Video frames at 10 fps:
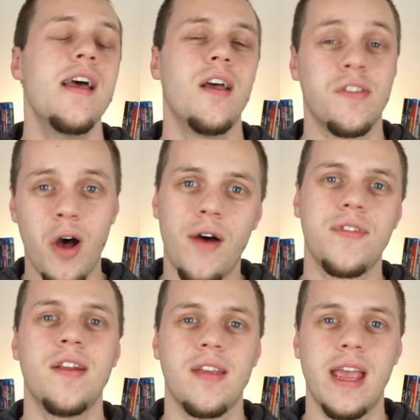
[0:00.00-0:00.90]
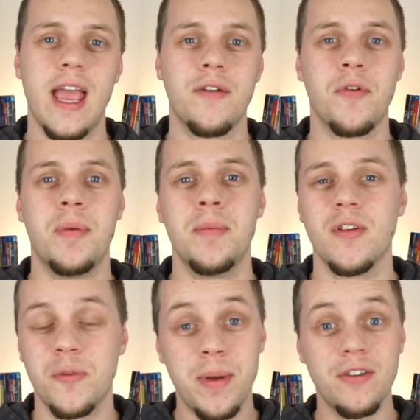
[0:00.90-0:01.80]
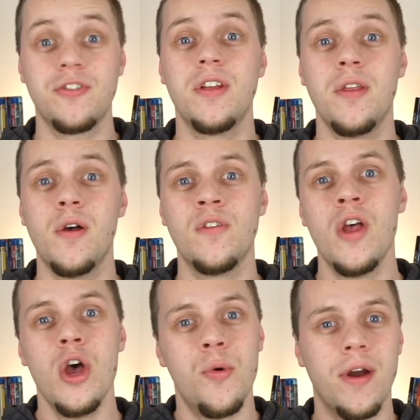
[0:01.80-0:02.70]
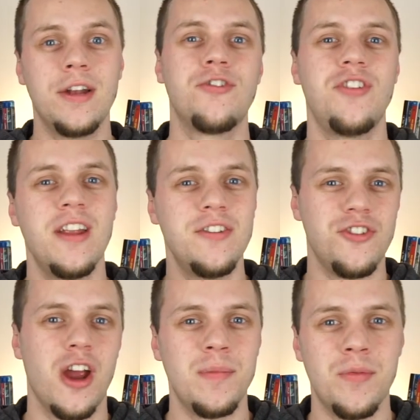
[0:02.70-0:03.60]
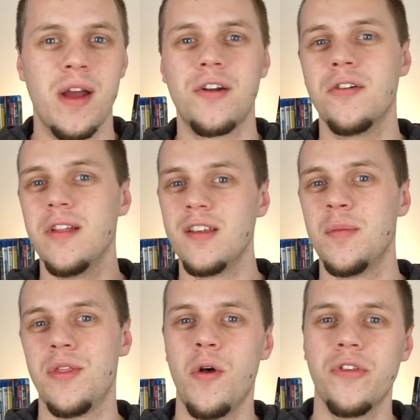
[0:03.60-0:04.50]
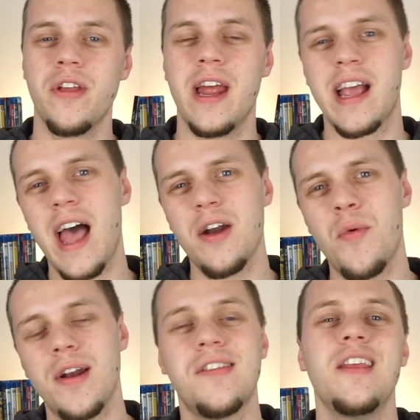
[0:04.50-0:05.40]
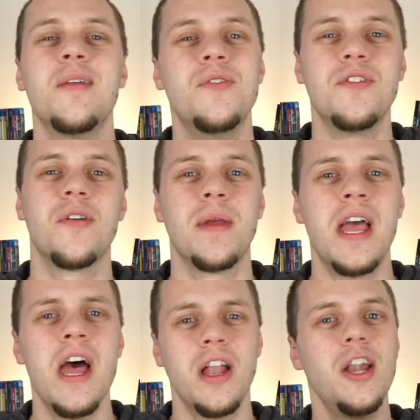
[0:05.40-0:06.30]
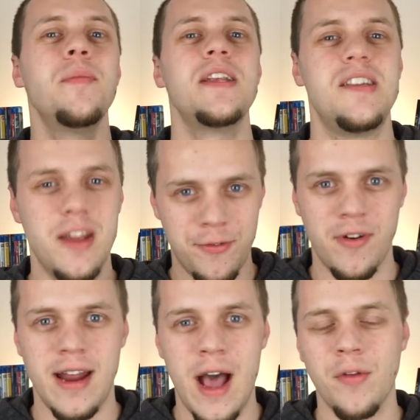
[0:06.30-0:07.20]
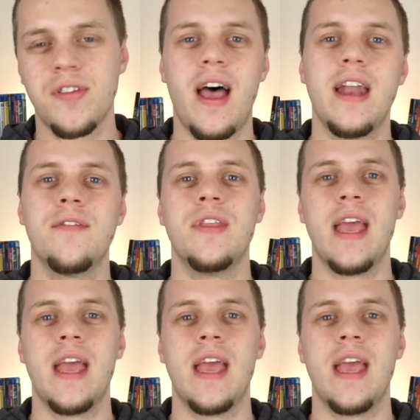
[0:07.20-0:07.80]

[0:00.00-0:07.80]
as often as I can for people, especially those who are interested in Jeremy Renner and Elizabeth Olsen and kind of want to see them do something a little bit different outside of the